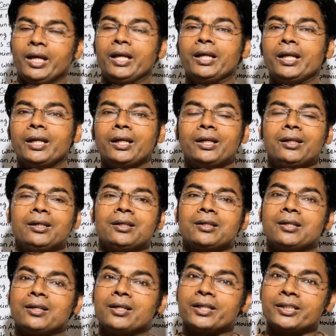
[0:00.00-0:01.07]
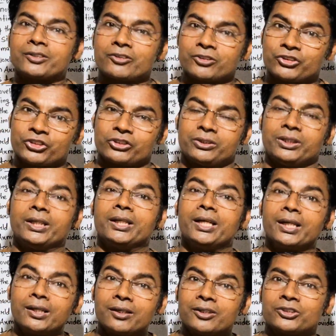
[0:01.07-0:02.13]
in literature, in
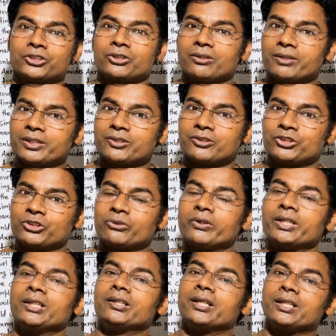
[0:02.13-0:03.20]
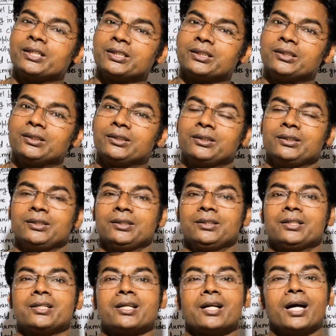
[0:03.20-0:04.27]
English literature in the year
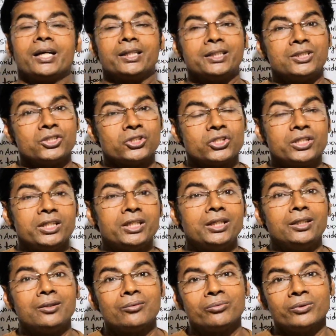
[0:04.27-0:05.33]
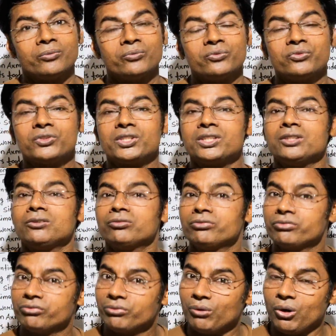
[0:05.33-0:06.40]

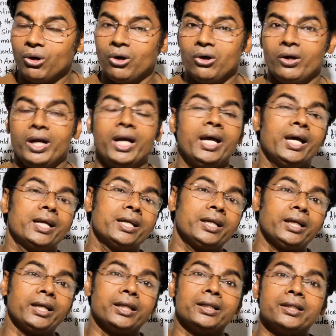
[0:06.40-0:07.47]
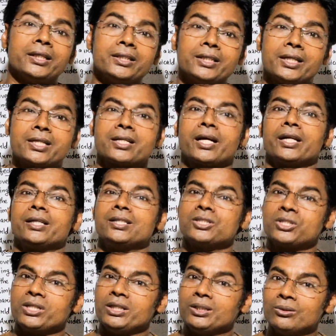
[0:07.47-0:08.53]
1954, and in the year
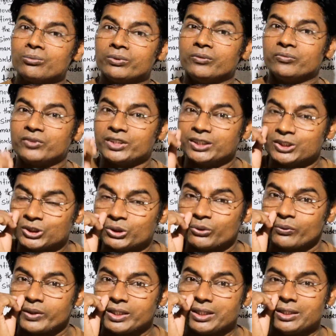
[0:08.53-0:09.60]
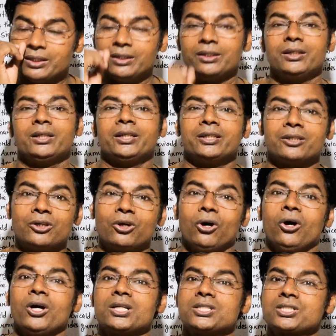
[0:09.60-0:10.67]
1953 he
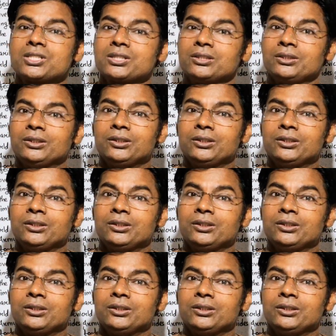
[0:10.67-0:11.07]
got